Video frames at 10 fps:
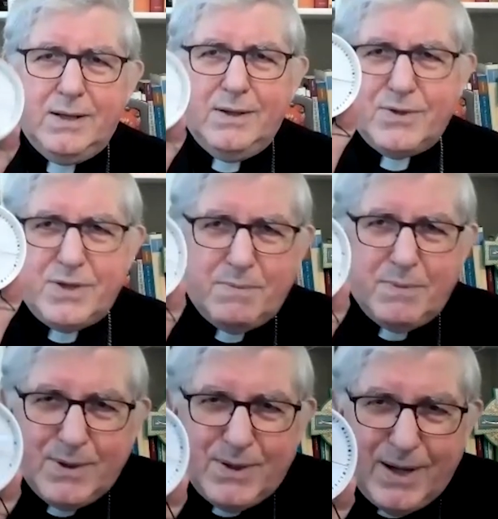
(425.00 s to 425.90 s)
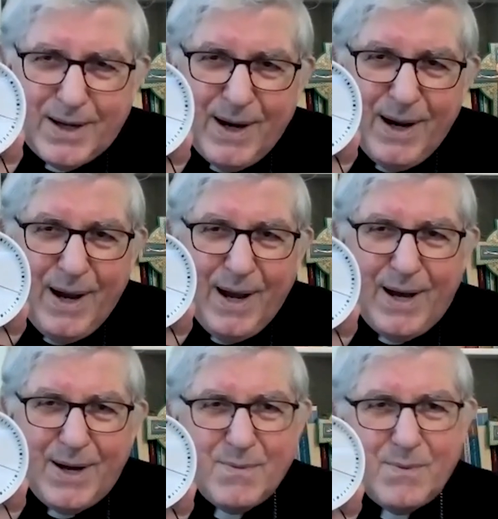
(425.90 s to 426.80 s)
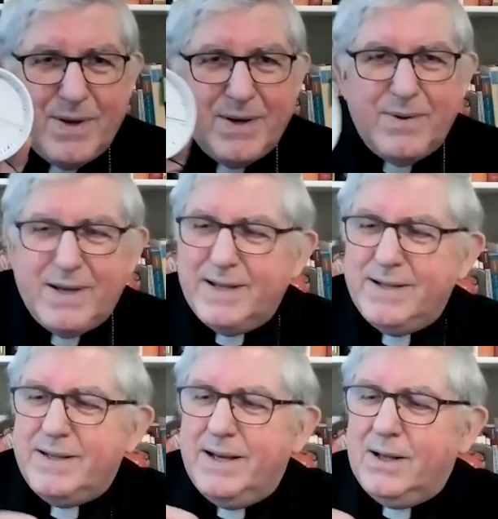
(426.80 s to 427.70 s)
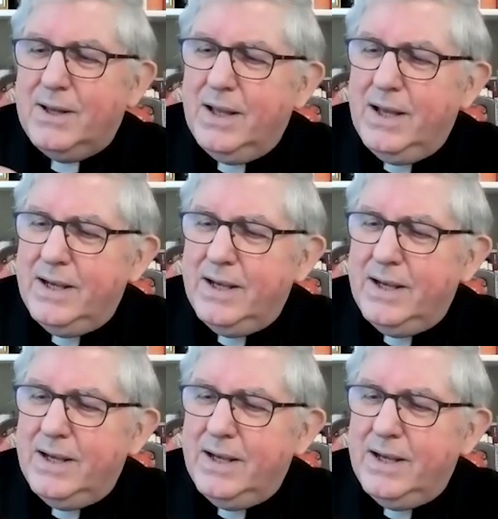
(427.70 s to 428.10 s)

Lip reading: a little cheap little clock, we can tell